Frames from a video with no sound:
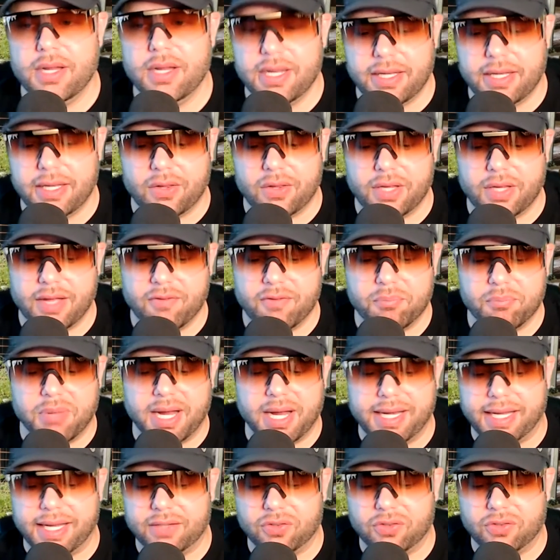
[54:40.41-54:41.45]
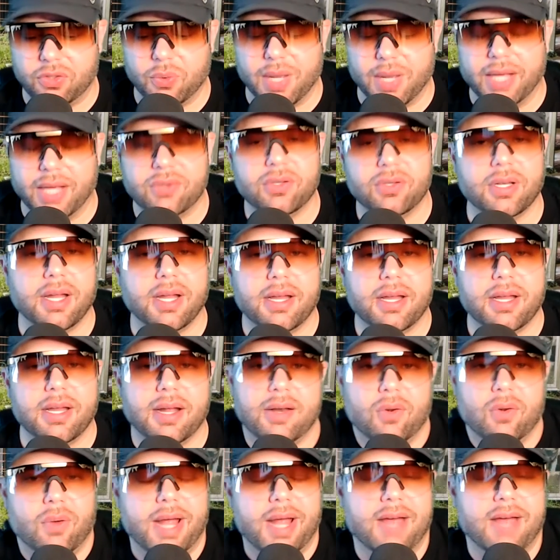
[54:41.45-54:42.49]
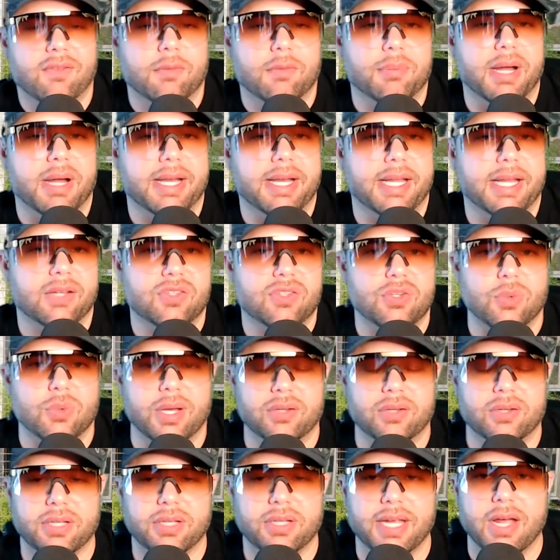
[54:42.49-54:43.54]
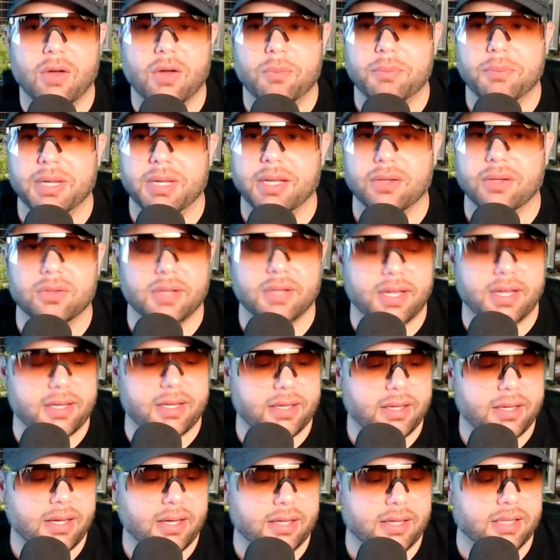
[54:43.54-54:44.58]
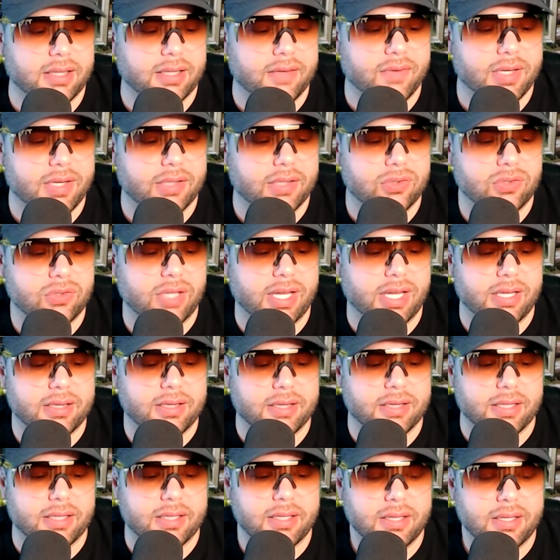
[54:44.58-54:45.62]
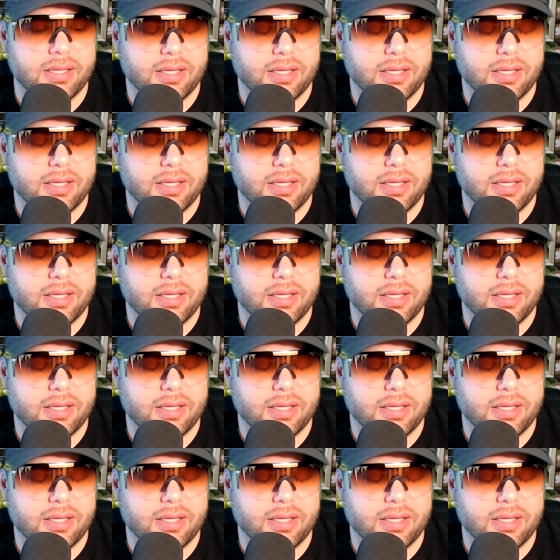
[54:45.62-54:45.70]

Now, they have Binance US, and I don't have a Binance US account because I live in a state that,